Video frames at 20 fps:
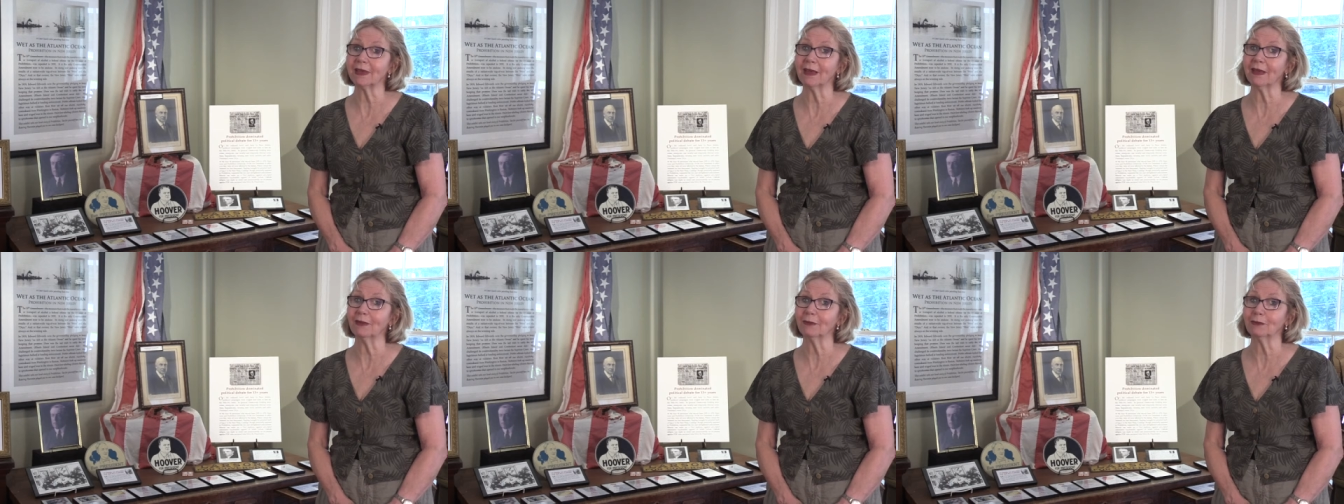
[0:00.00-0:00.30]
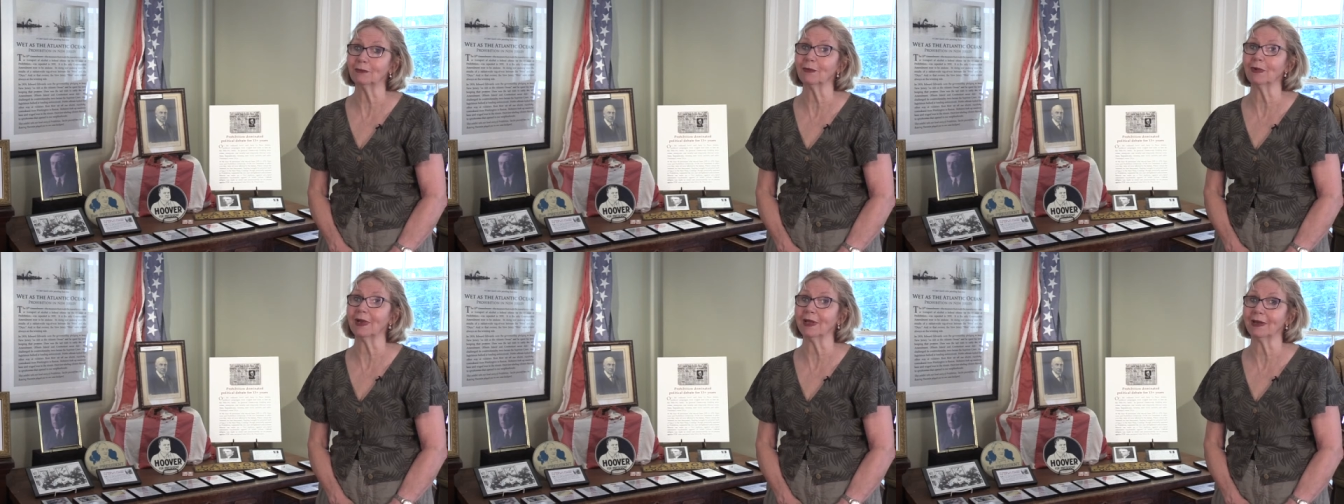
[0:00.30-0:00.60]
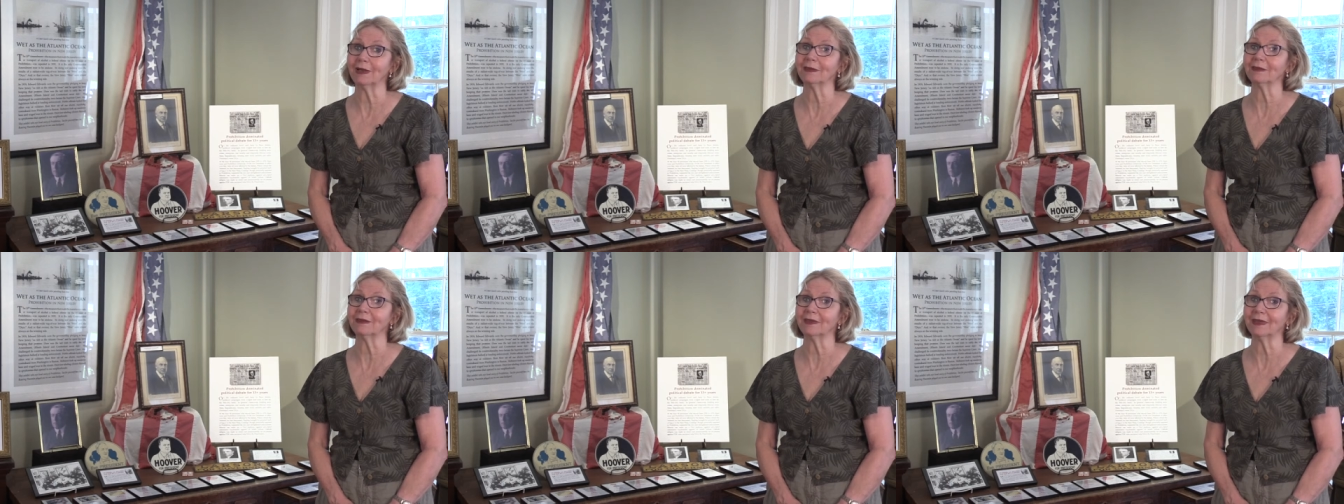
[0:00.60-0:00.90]
down
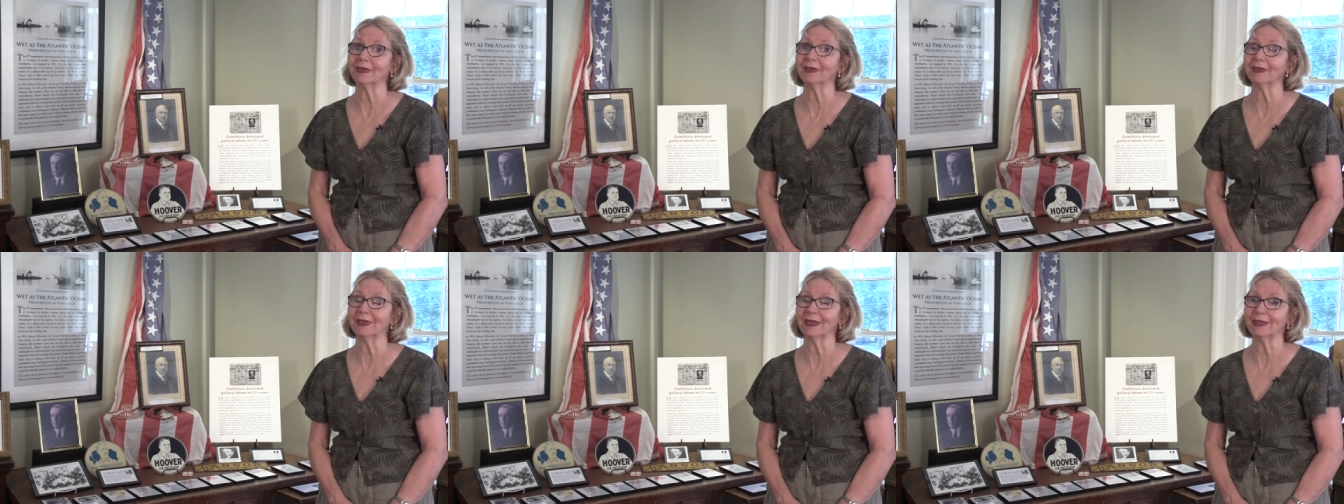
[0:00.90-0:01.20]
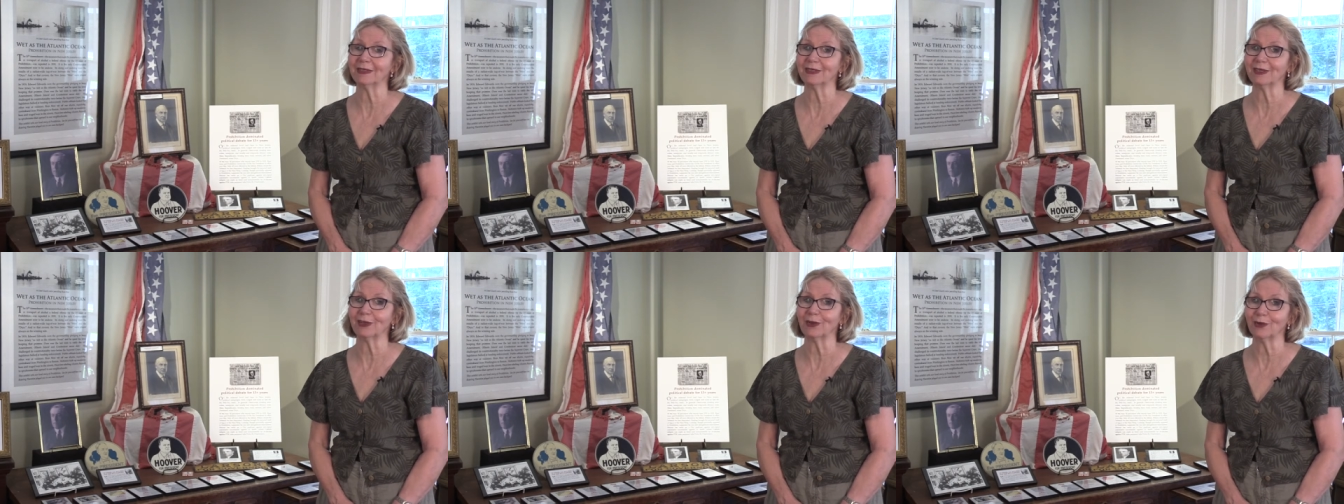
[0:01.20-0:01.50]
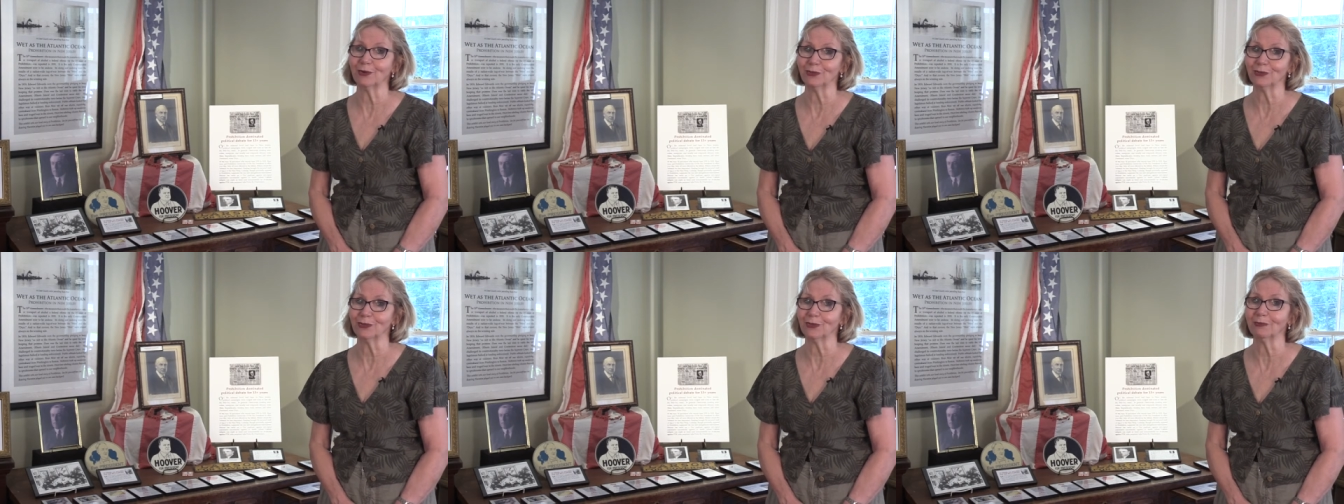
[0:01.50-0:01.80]
Wet as the Atlantic
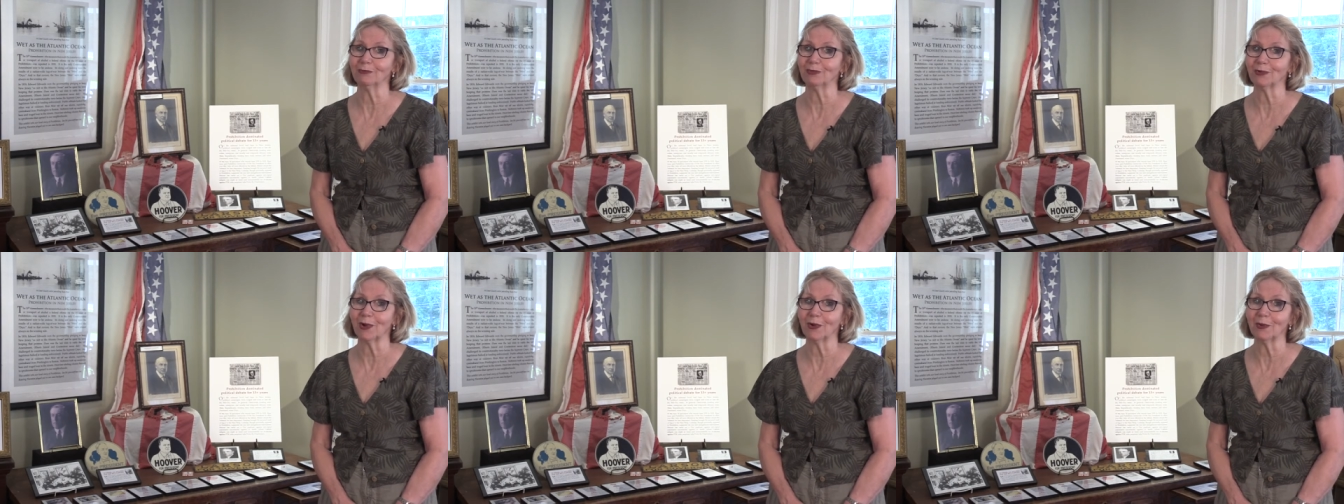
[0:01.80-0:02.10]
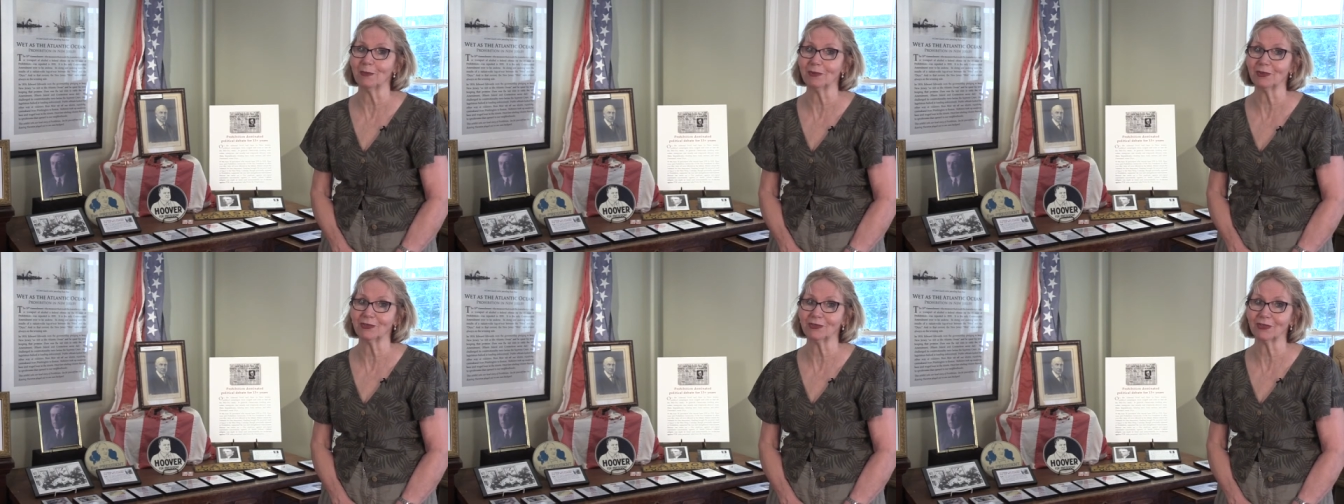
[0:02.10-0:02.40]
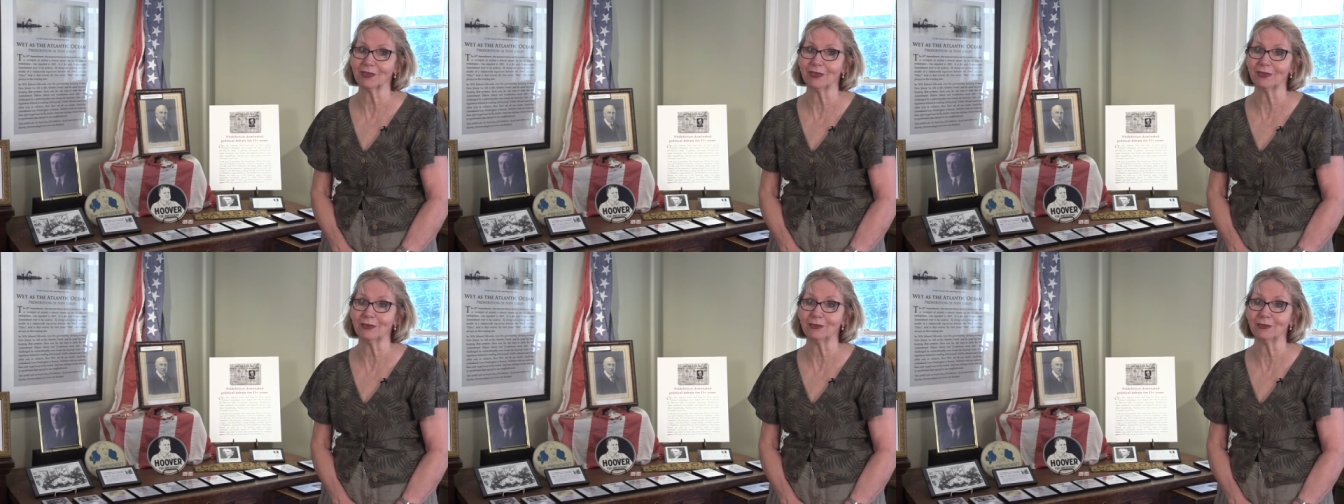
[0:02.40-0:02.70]
Ocean
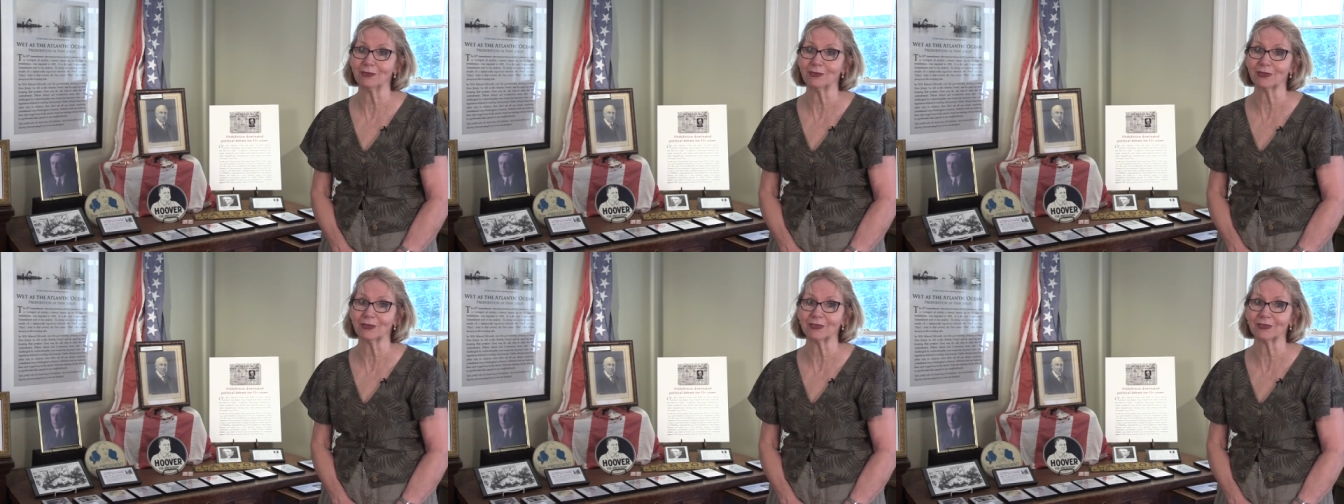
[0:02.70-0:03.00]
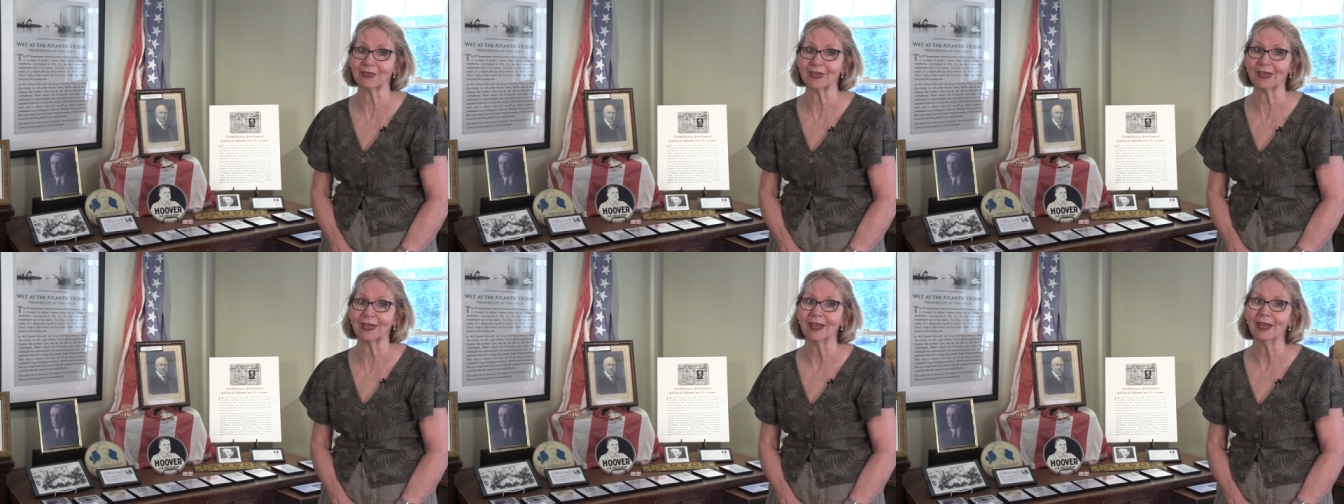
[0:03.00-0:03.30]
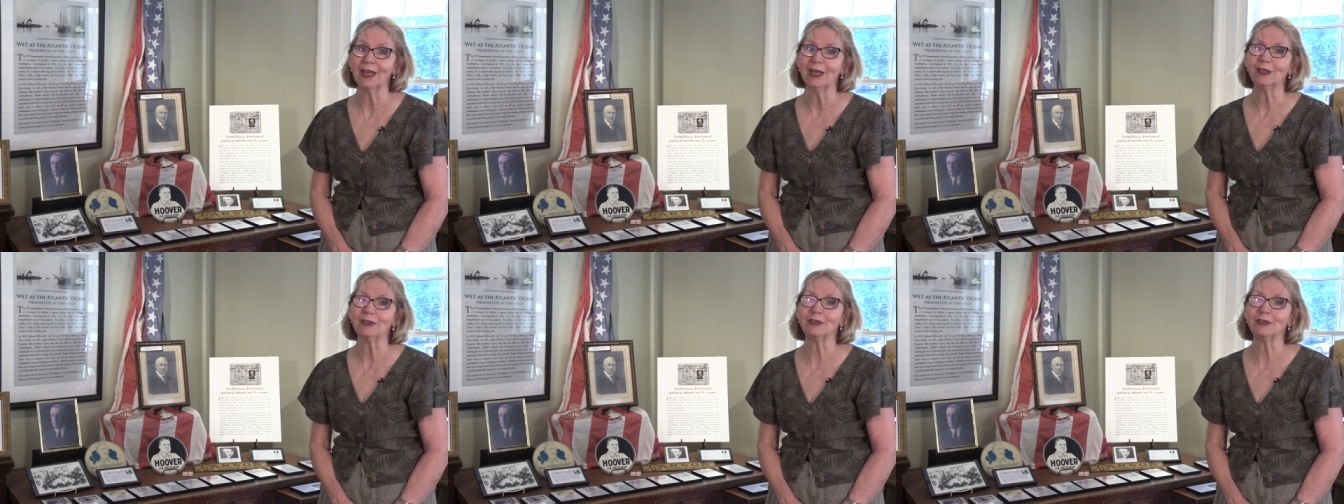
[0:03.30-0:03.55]
Prohibition in New Jersey